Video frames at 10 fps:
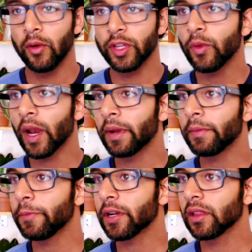you know what, I'm going
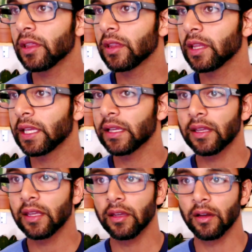to put a link
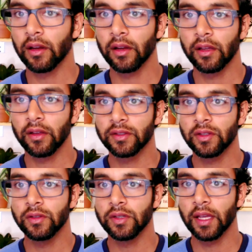here so
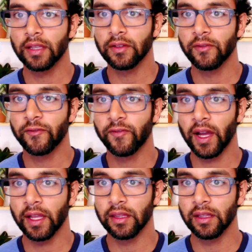that you guys can
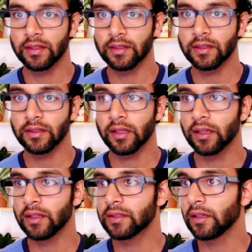find this.
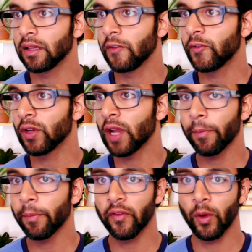Because if you're
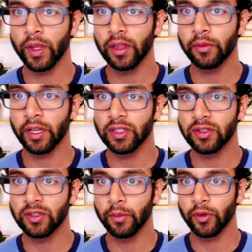not part of our weekly running
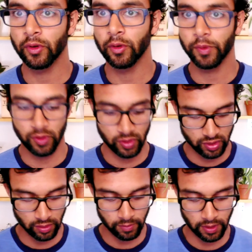tune-up group, you
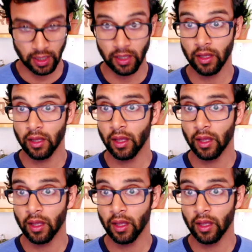should be.